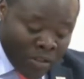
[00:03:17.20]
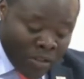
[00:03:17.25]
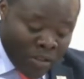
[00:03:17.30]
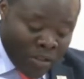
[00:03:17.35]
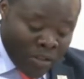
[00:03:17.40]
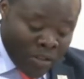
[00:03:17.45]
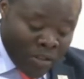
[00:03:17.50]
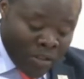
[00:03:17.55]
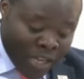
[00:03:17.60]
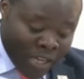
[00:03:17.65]
the
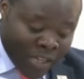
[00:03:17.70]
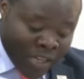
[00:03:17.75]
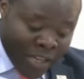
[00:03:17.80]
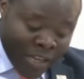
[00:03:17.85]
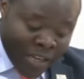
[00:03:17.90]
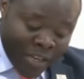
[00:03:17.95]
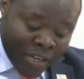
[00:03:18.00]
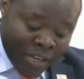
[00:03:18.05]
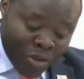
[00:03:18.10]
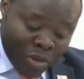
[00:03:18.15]
view that
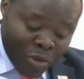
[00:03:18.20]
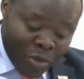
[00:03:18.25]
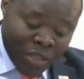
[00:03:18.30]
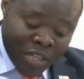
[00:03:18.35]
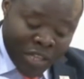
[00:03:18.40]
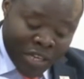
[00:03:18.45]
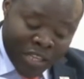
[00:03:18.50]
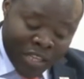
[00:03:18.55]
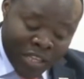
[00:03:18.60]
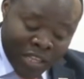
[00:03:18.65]
any
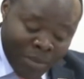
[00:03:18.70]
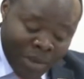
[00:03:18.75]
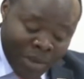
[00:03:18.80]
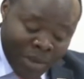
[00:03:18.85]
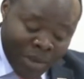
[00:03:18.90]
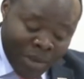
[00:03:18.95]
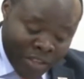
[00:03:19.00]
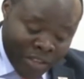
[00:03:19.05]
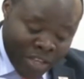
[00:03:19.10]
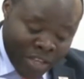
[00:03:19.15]
document that came
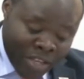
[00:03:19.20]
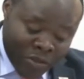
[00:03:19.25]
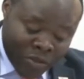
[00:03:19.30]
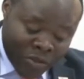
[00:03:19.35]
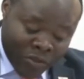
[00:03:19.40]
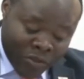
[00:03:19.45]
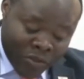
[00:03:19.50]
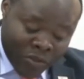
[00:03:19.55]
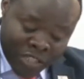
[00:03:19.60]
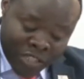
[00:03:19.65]
after the
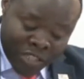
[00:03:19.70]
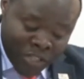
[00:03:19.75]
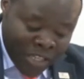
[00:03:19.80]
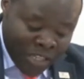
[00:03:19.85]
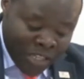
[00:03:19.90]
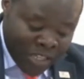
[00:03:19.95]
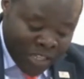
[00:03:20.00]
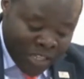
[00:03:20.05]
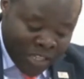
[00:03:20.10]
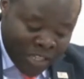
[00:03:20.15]
issuance of
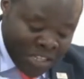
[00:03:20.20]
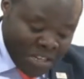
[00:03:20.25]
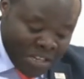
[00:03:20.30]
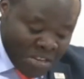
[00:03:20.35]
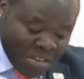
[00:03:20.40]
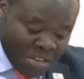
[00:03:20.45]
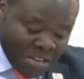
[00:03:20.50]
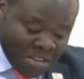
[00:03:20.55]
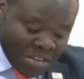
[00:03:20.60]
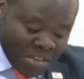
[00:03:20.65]
certificate
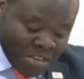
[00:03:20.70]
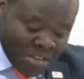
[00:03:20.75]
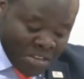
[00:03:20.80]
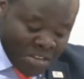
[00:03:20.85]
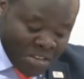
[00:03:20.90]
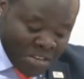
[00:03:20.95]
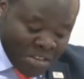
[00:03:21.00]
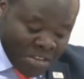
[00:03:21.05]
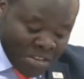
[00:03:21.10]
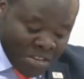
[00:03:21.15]

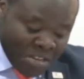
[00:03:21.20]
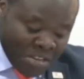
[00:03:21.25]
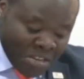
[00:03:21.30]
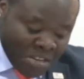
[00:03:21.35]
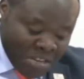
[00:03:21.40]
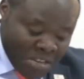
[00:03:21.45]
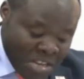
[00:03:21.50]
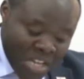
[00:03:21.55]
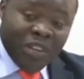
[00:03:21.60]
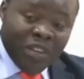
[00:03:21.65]
should not
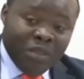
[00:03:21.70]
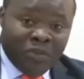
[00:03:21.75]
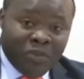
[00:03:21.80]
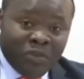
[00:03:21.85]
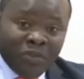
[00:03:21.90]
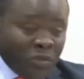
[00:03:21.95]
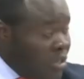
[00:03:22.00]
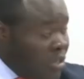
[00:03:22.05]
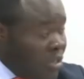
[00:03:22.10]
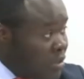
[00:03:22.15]
even be
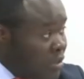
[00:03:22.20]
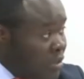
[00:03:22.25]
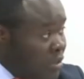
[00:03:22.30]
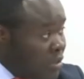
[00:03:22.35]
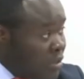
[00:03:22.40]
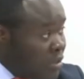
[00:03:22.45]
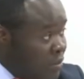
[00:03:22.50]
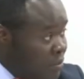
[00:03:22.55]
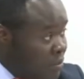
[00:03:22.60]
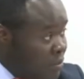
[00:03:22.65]
reviewed.
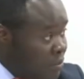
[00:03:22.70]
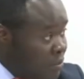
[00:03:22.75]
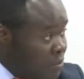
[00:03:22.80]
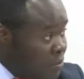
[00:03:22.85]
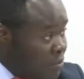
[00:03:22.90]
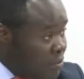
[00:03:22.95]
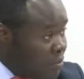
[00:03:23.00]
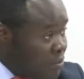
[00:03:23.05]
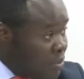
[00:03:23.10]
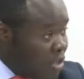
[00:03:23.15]

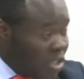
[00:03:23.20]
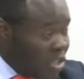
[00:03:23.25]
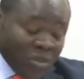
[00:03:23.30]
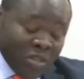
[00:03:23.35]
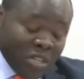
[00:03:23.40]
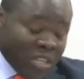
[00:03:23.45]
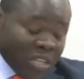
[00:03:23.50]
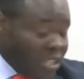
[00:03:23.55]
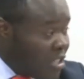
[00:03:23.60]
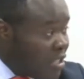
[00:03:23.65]

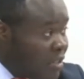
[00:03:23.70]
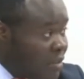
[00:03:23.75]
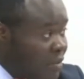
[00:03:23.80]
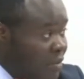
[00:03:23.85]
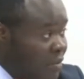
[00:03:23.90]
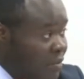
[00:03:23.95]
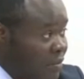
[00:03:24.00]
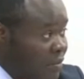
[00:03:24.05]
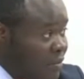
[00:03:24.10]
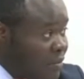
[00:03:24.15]
Shouldn't.
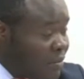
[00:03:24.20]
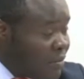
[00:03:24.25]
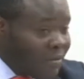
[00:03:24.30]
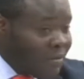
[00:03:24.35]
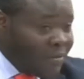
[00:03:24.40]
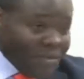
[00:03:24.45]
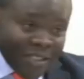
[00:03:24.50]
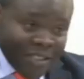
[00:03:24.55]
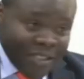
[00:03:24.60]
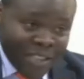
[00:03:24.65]

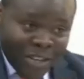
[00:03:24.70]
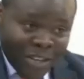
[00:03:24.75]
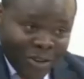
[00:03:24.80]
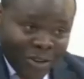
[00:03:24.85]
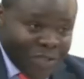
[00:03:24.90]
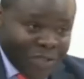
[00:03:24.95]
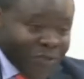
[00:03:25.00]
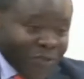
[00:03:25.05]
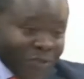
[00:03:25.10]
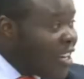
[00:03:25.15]
The law
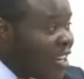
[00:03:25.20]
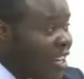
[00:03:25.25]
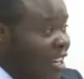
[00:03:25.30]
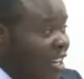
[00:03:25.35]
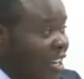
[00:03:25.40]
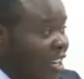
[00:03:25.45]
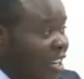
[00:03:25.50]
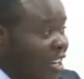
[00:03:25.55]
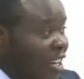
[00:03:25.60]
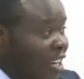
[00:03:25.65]
is very
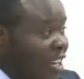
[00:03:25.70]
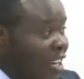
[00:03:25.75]
clear.